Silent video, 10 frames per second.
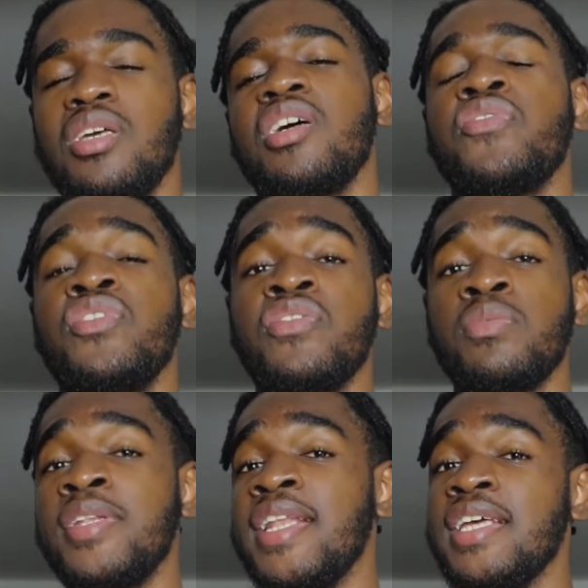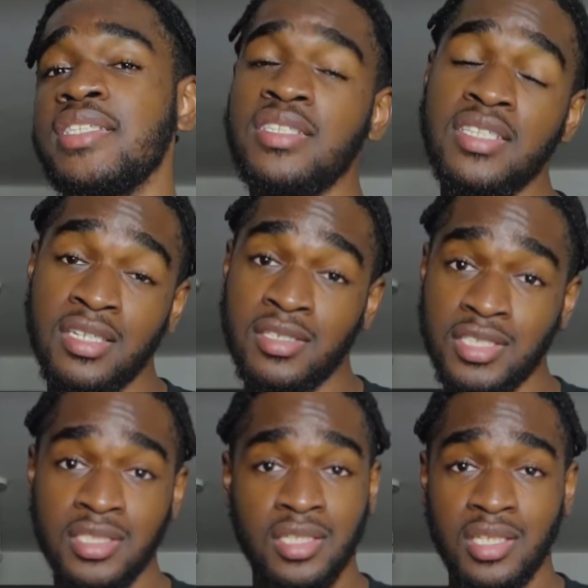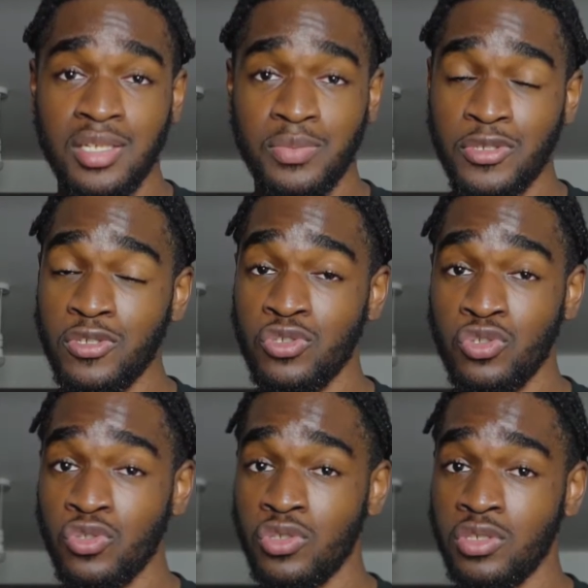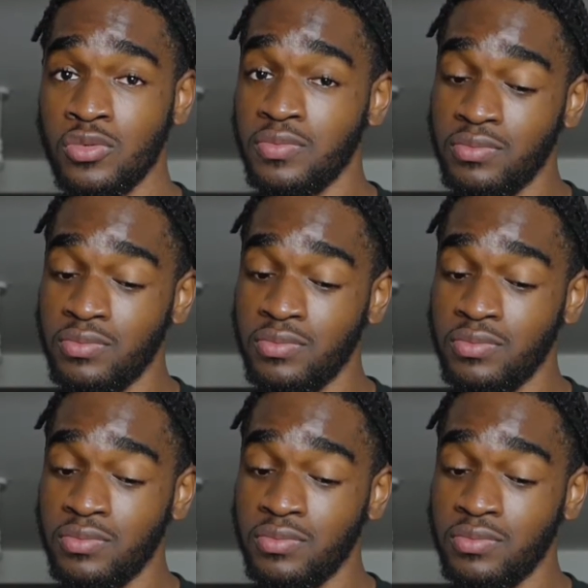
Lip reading: Have you ever been late to dinner because you're